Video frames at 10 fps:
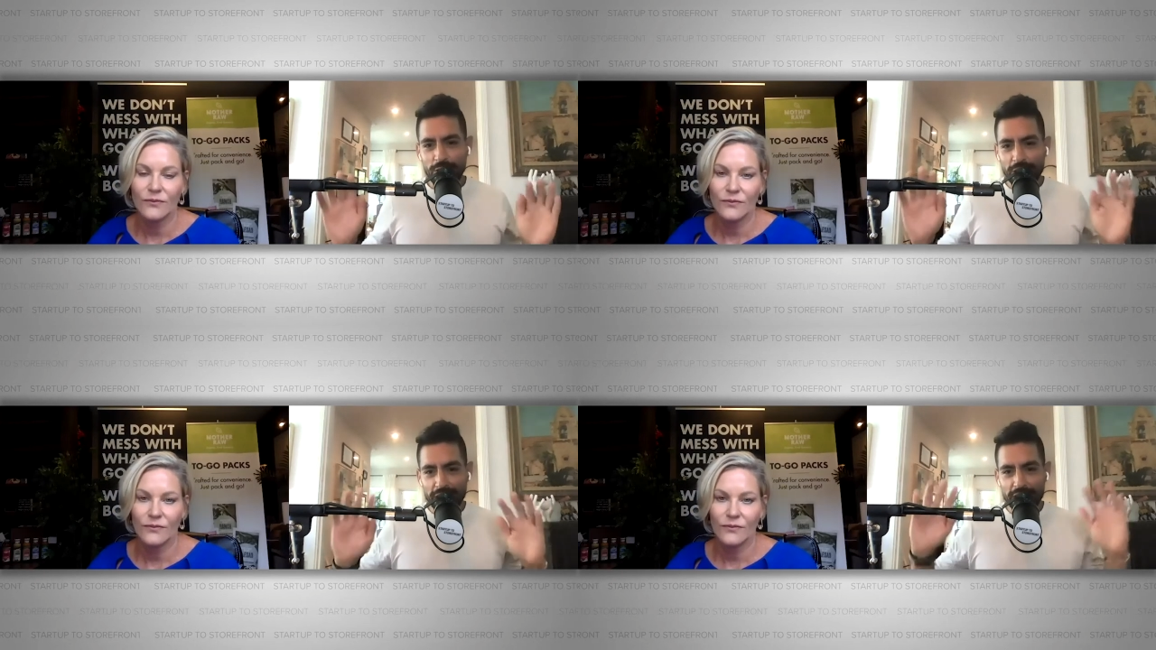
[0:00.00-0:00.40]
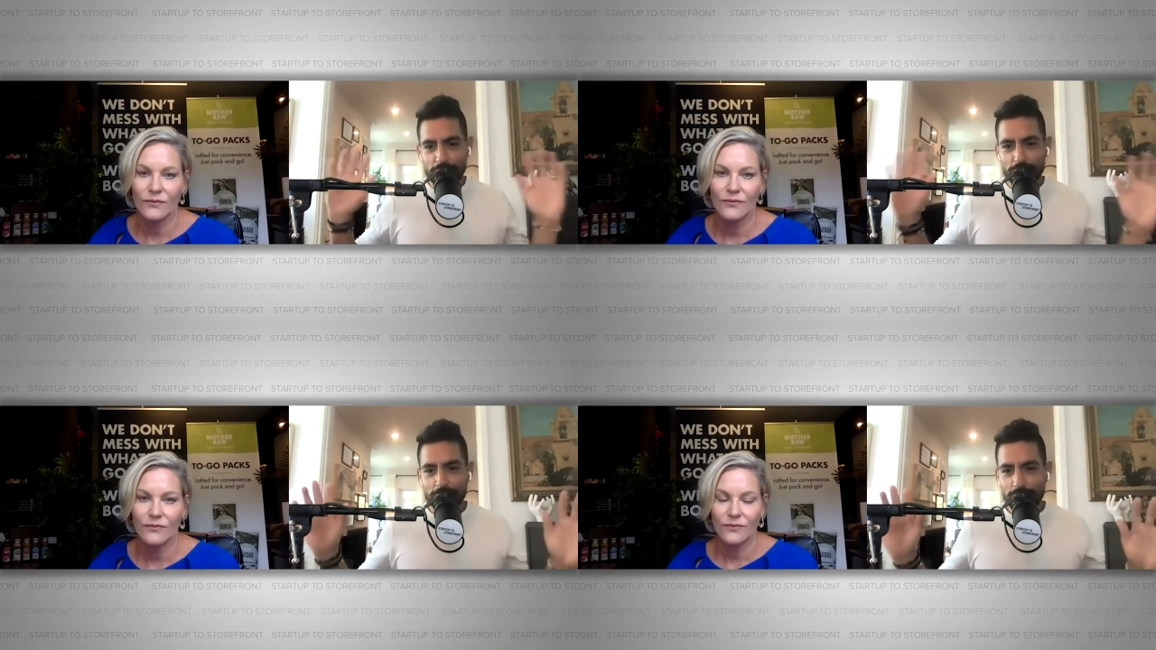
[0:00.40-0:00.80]
Speaker 1: all the
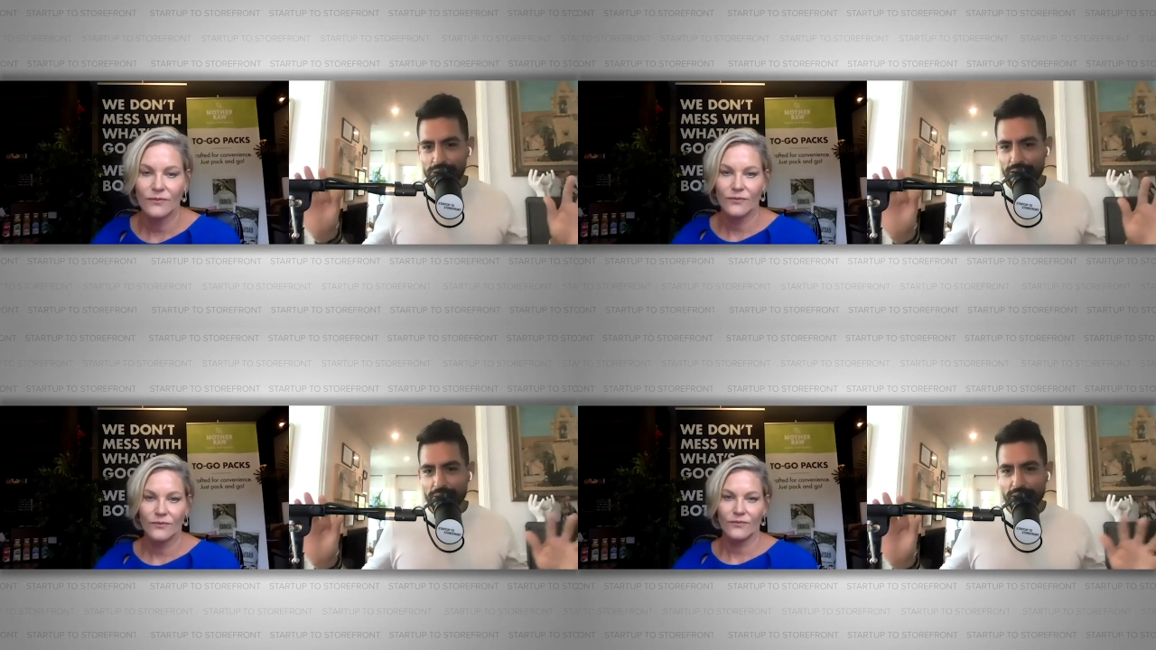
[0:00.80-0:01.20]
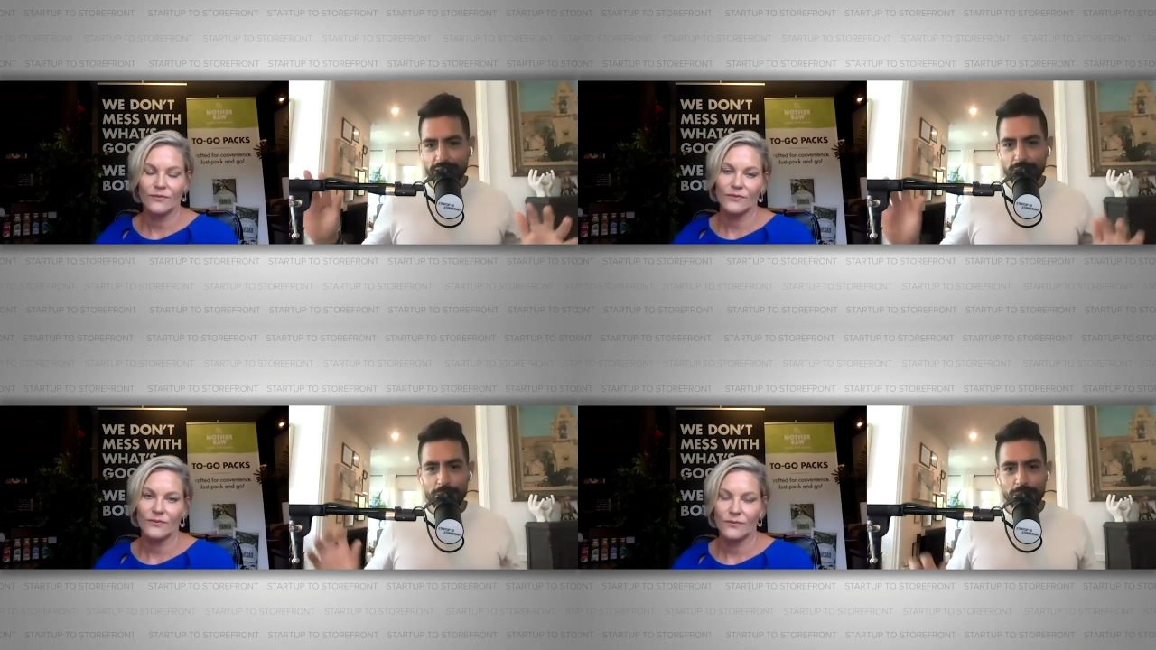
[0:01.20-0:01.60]
entrepreneurs out there
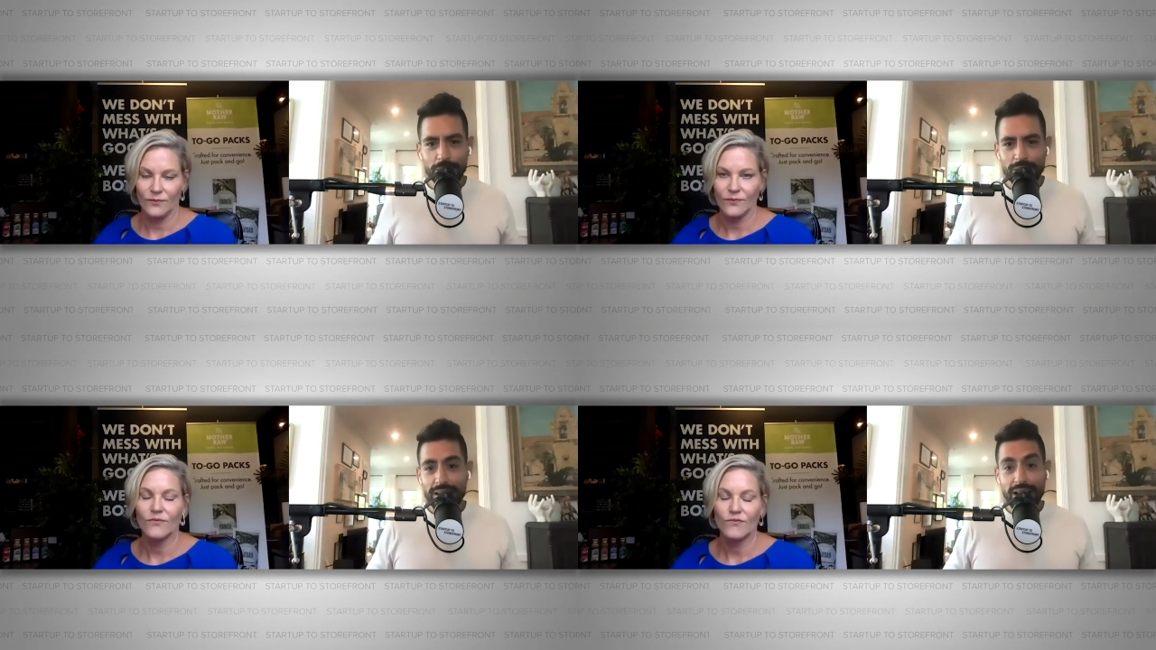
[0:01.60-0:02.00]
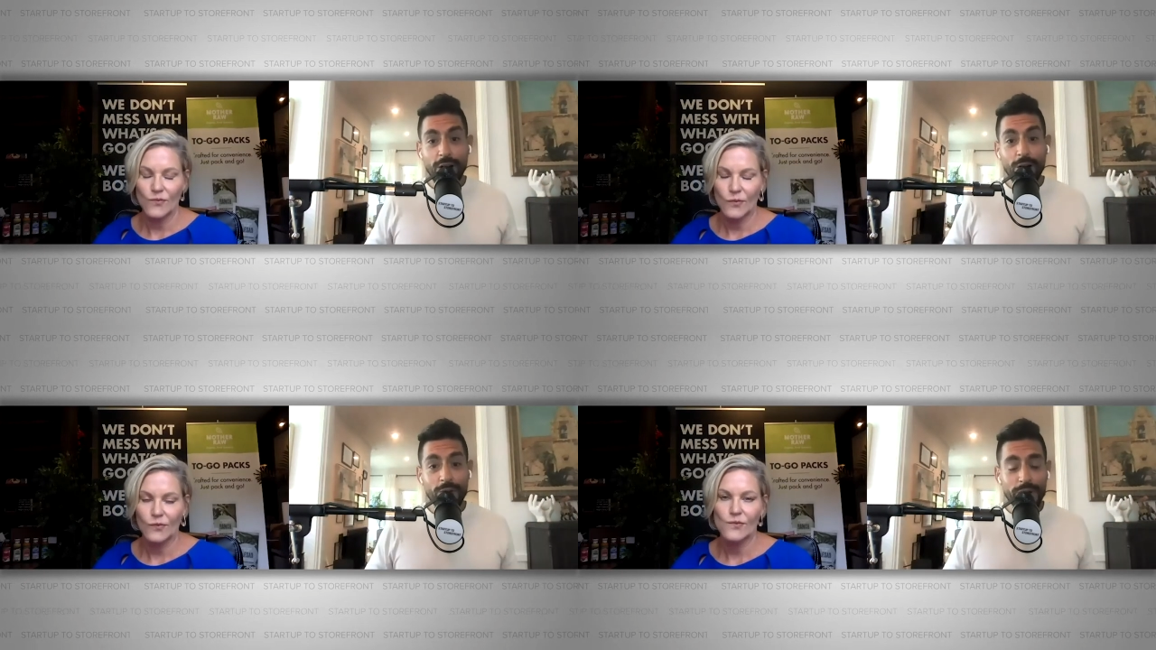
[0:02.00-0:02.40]
who
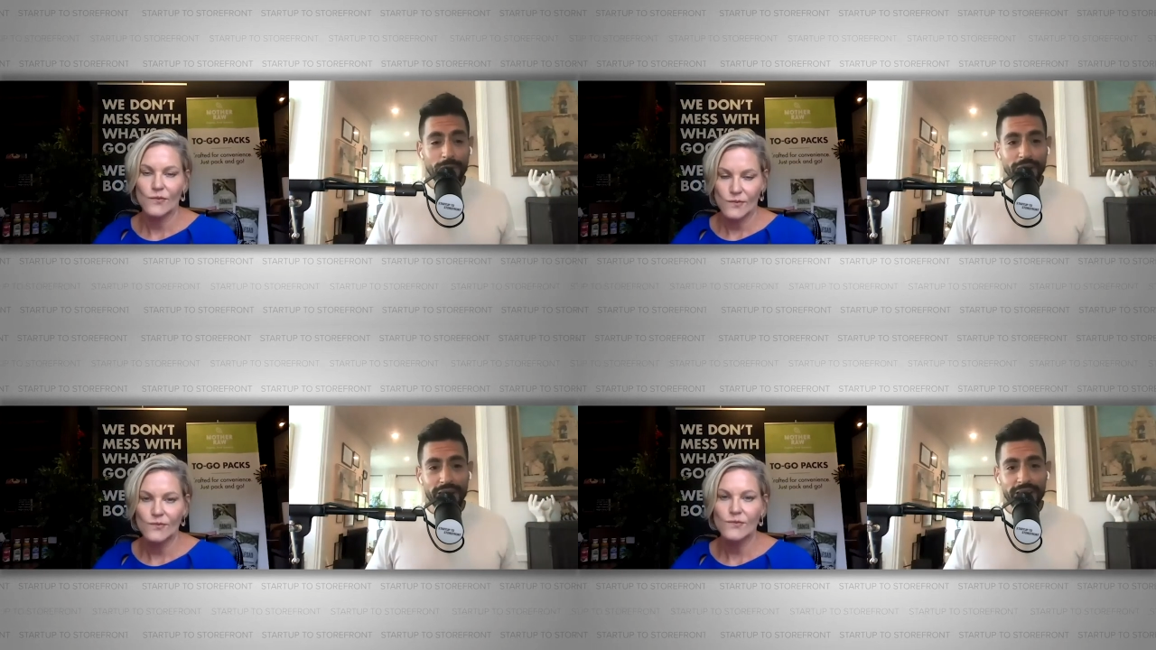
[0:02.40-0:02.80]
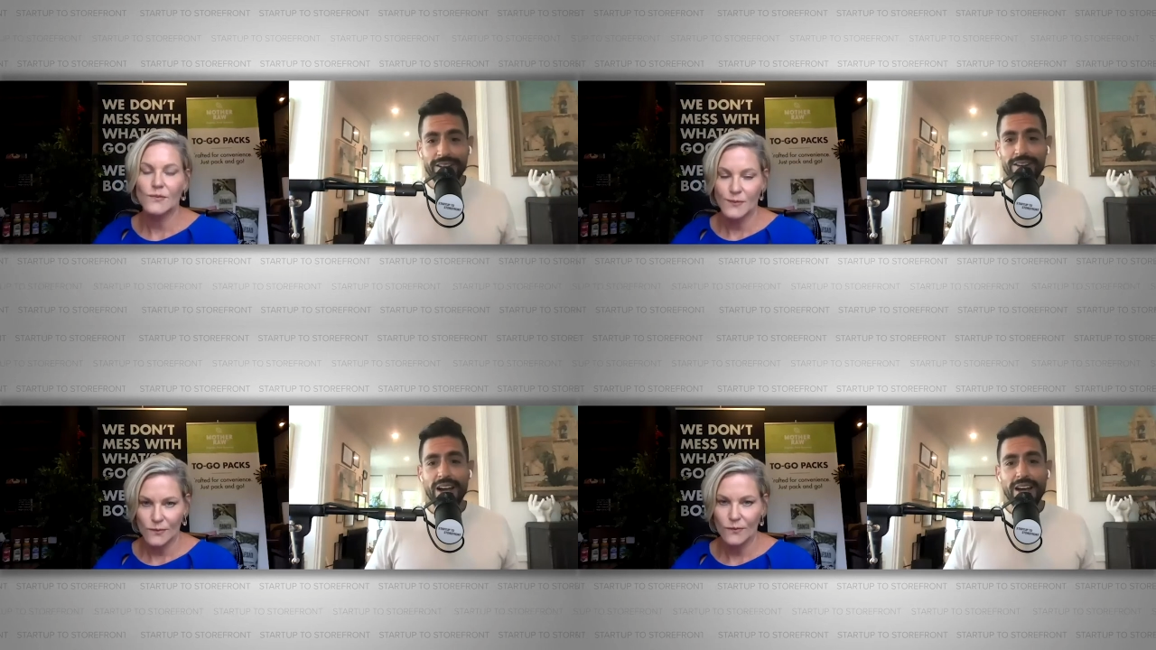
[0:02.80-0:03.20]
are rebranding
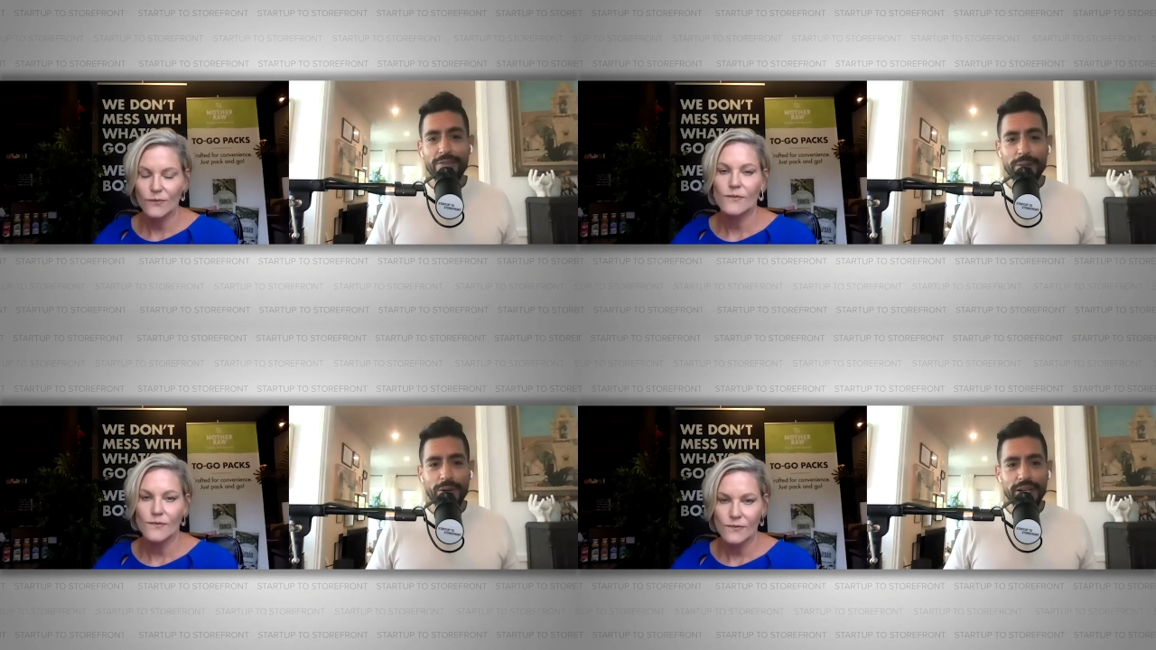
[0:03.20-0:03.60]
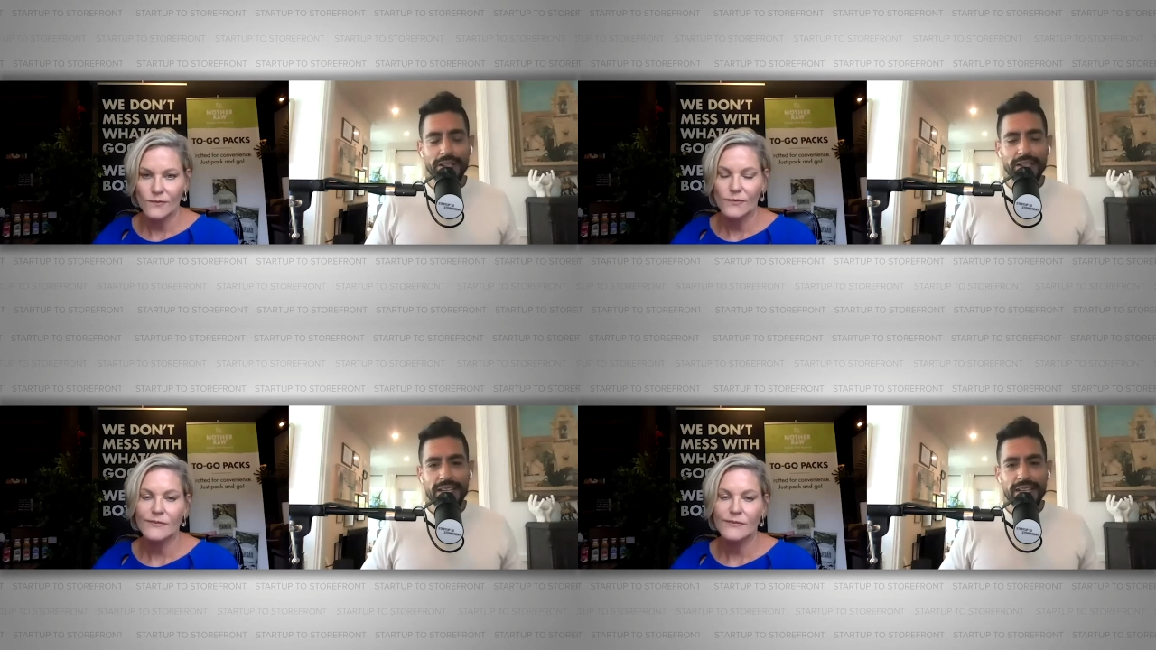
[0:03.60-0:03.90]
or have rebranded,